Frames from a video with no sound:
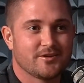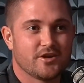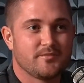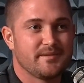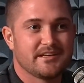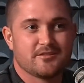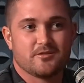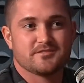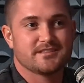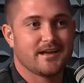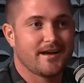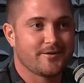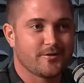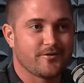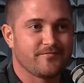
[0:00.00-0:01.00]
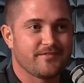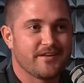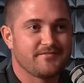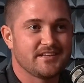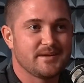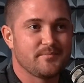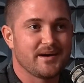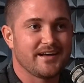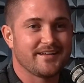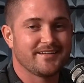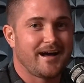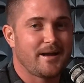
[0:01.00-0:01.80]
Could be close to 150, but